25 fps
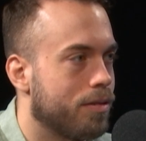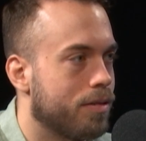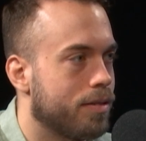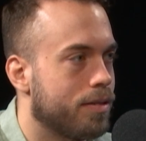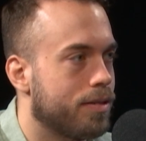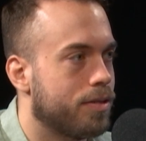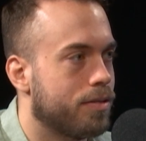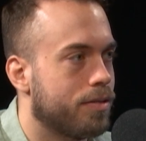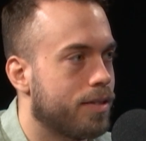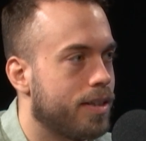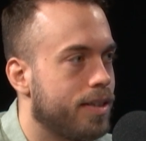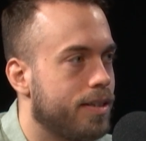
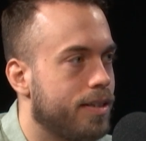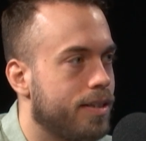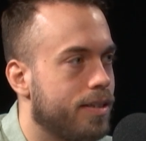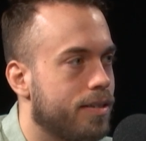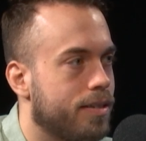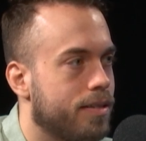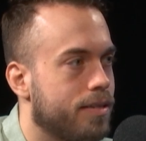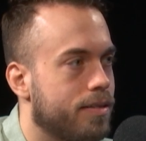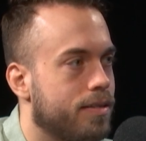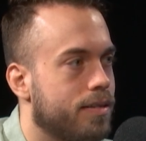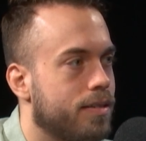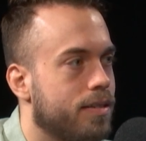wards, right?
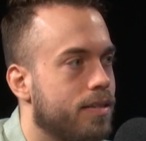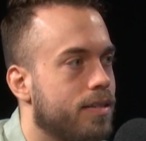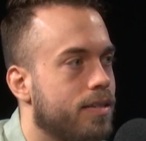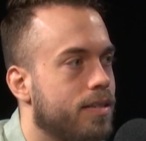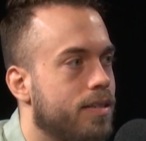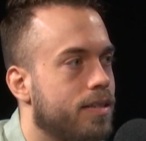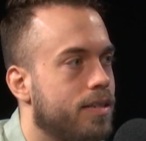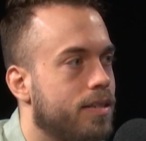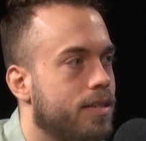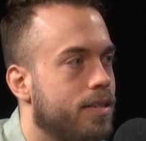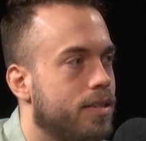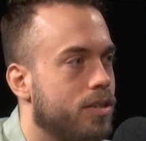They're
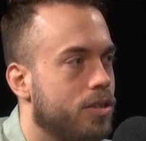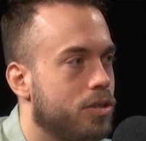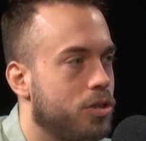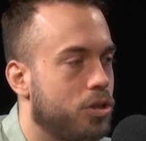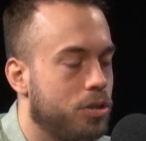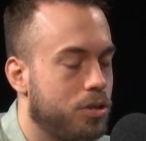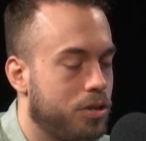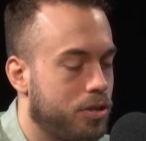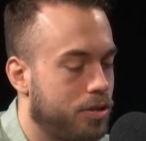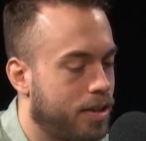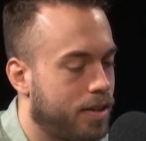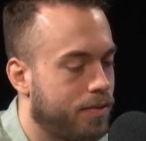
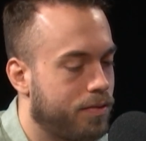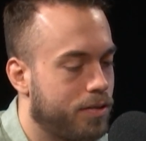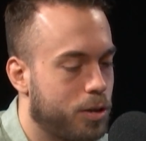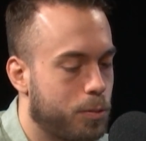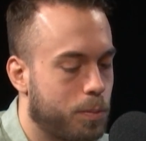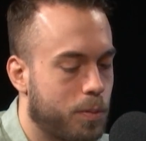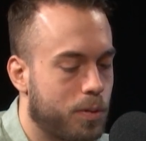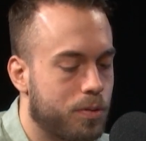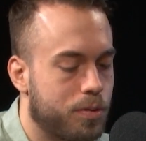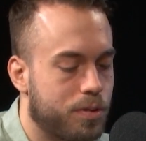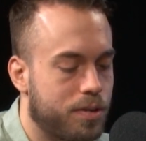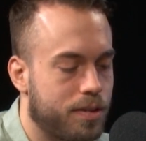just your
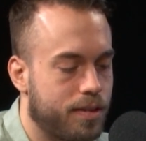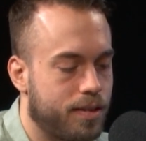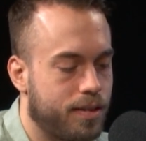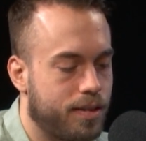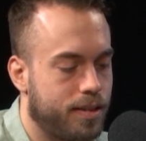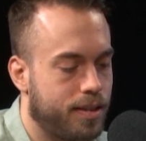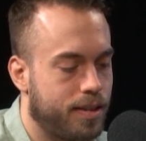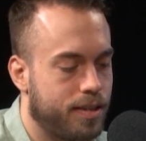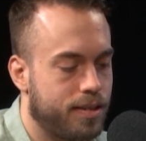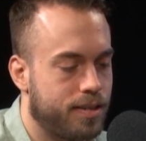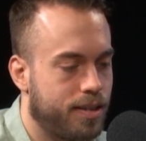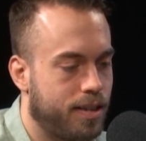average person,
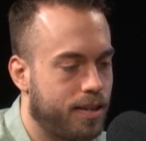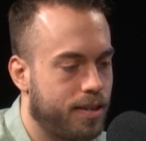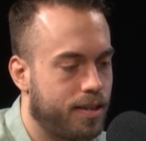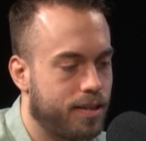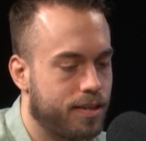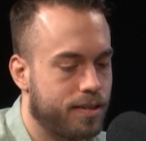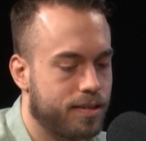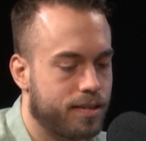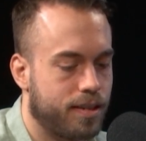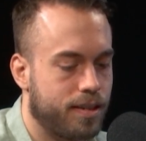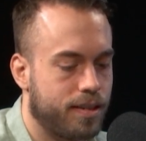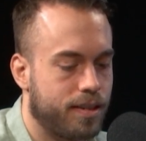and they say
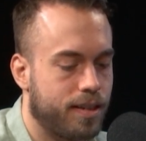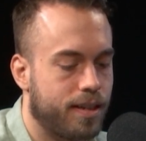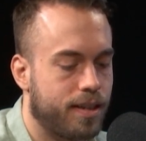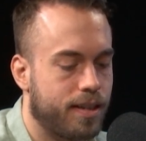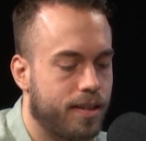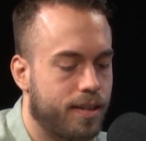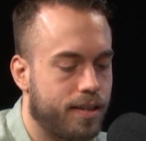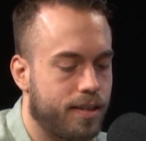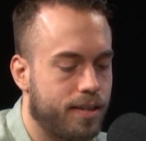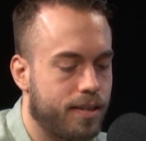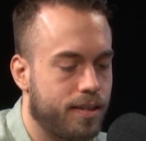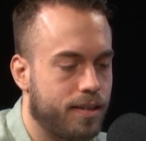things like
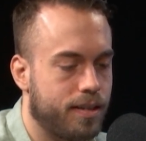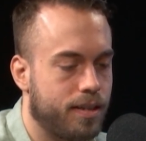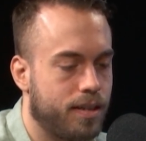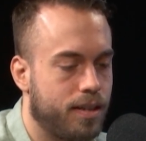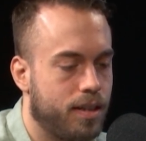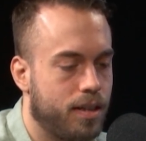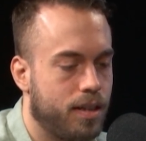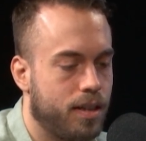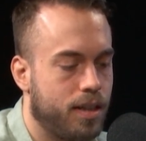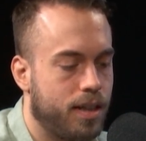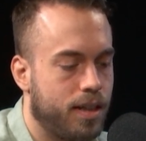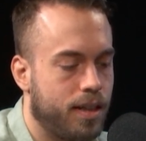that, and
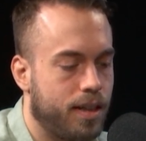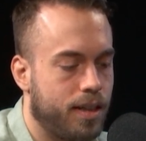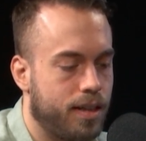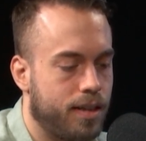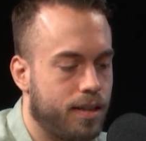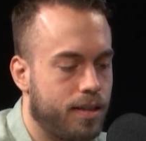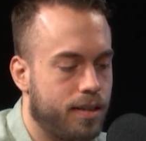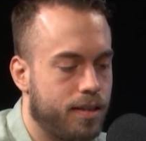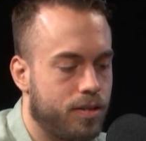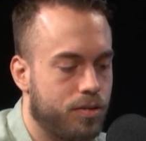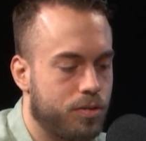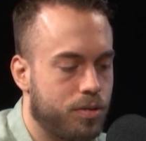
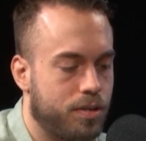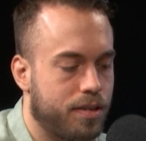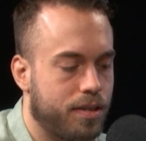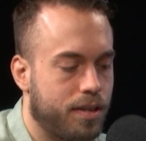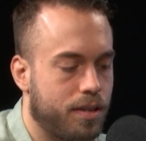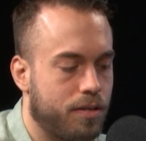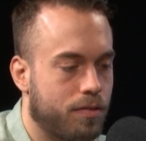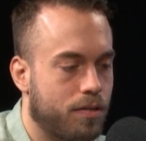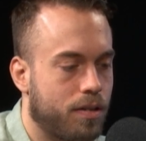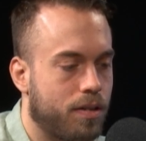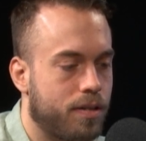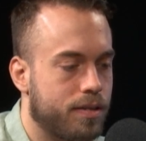there's
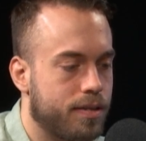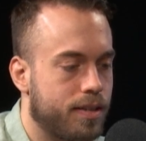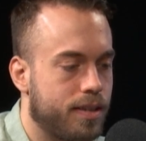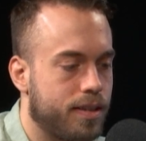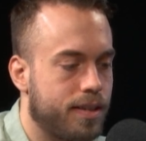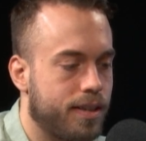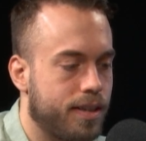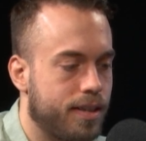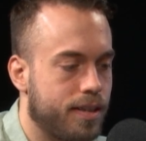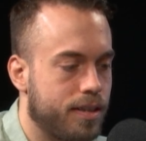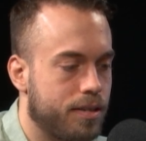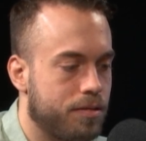nothing wrong
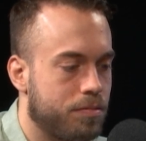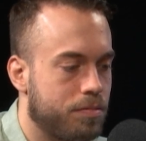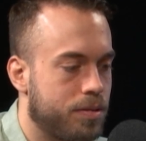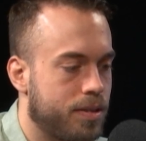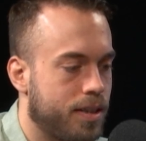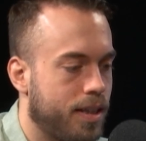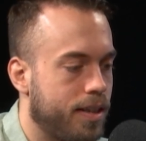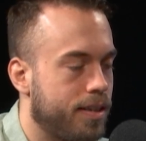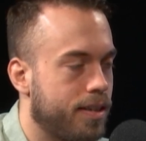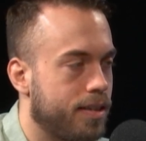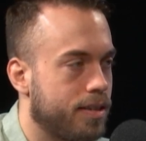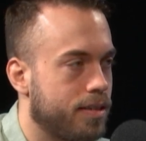that they
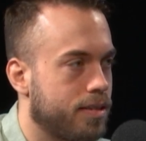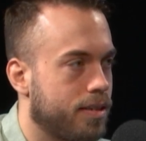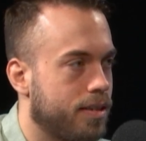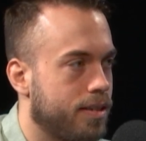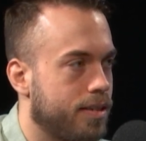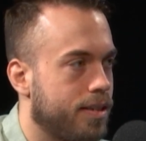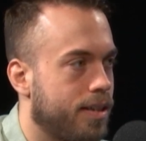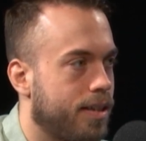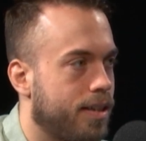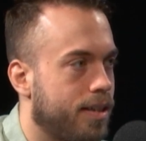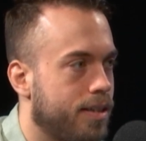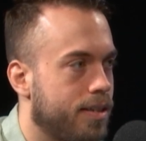say things
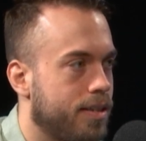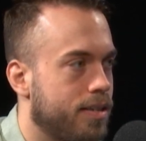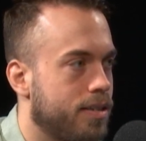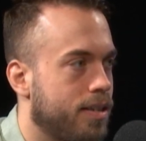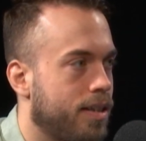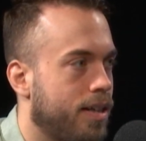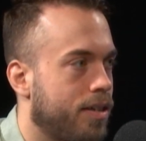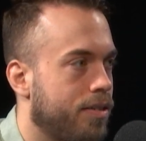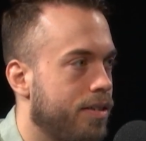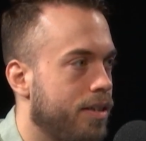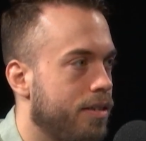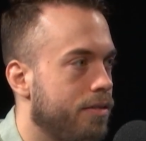like that. That's
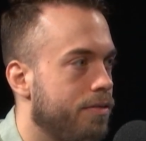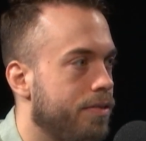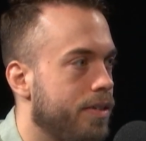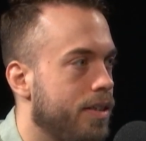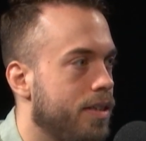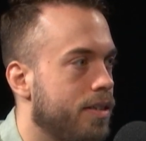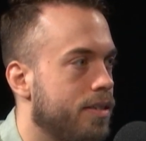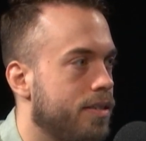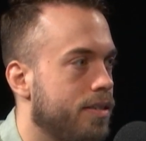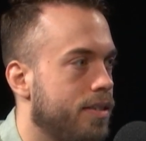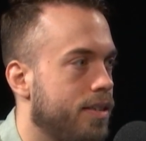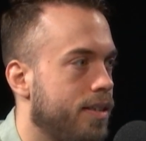how they
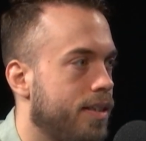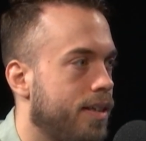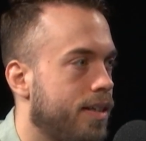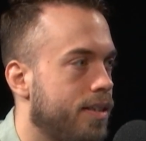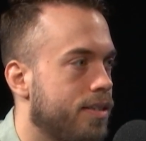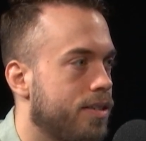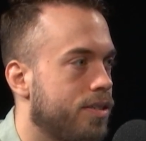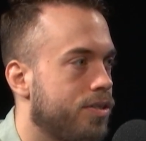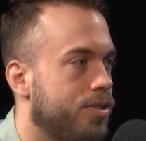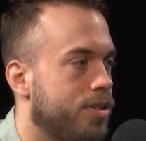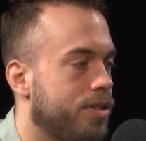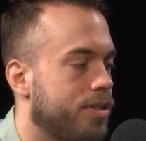feel, and
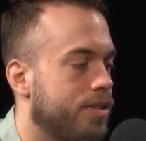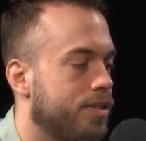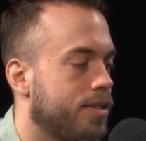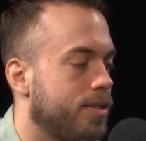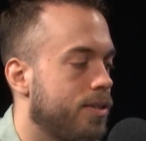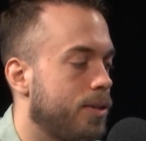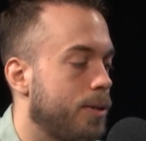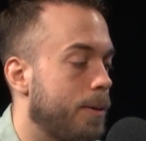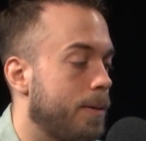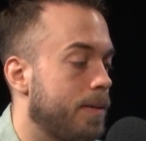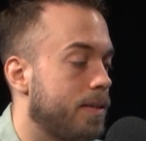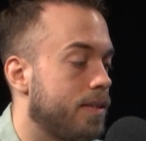it's
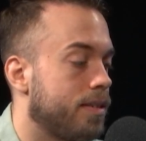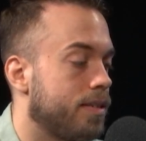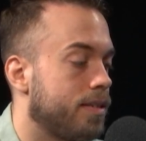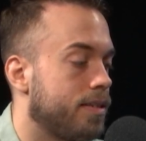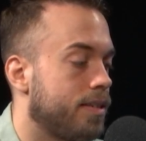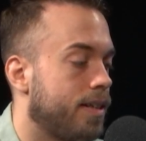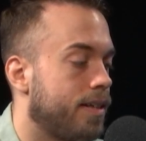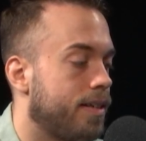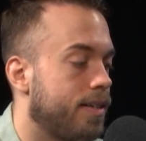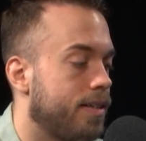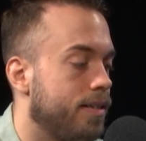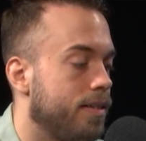a
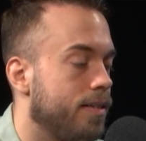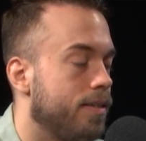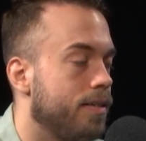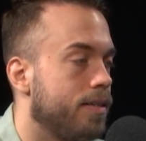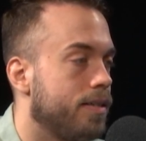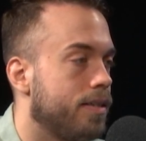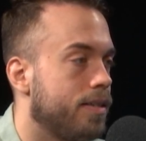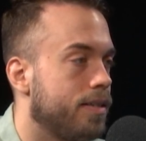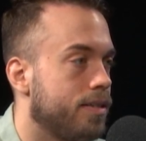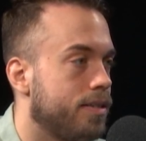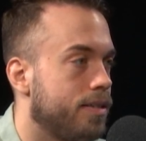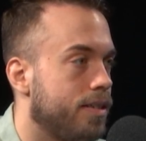sad
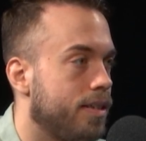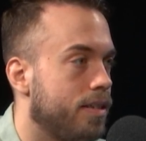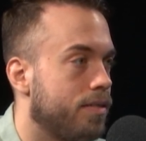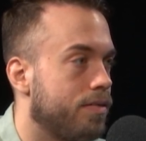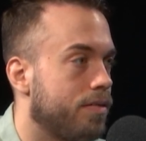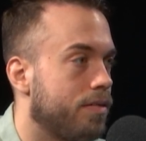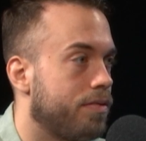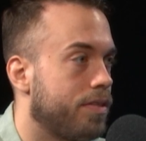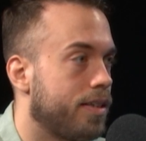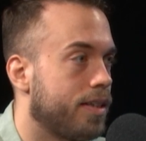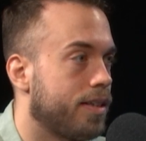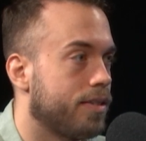state
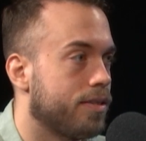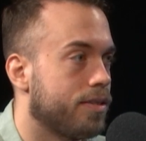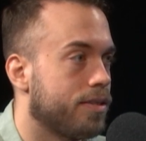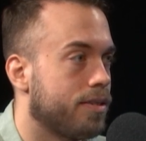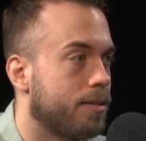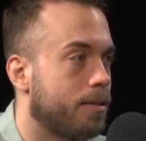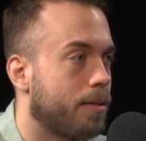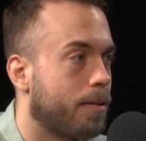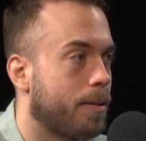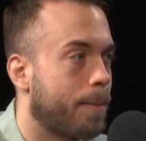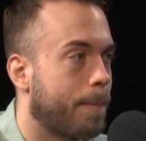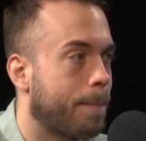of
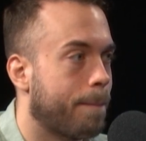affairs.